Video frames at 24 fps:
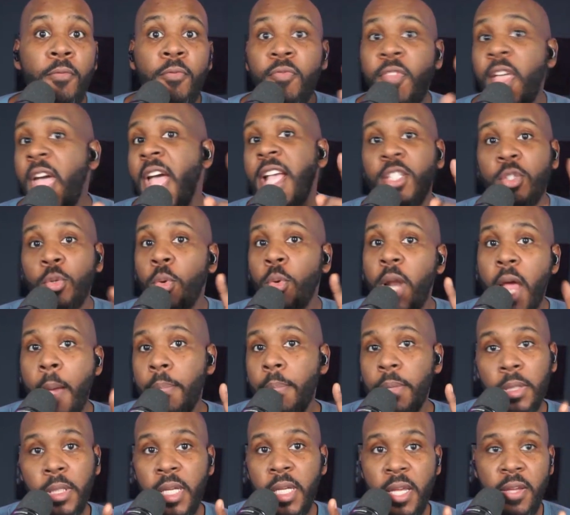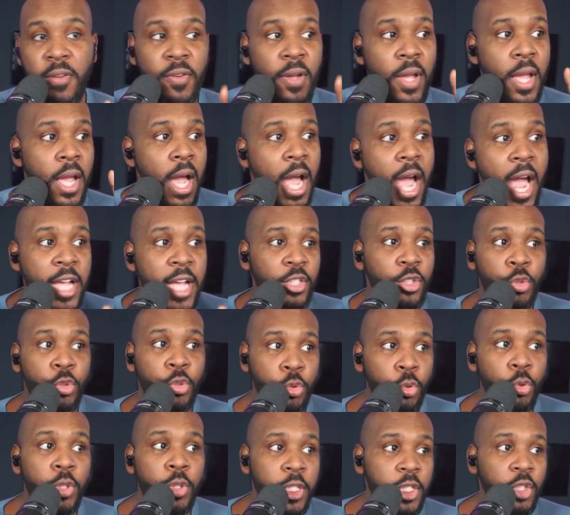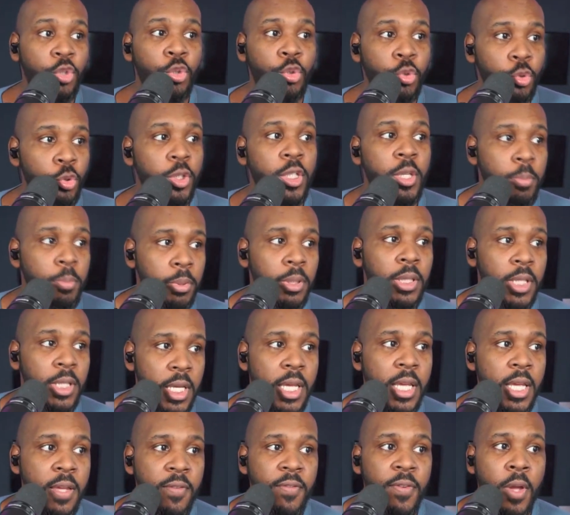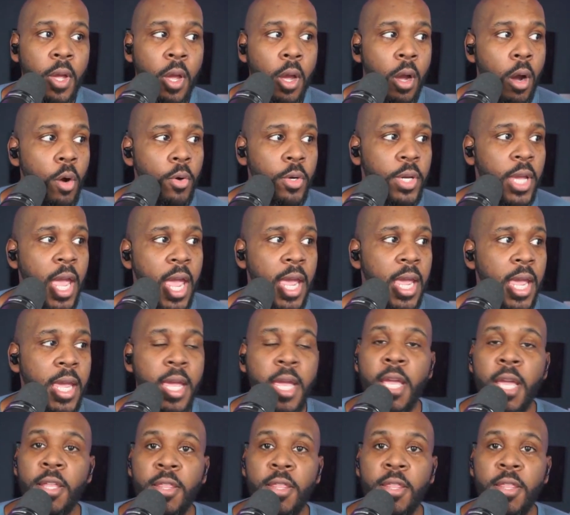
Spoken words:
That's what I believe. I truly, truly believe, okay,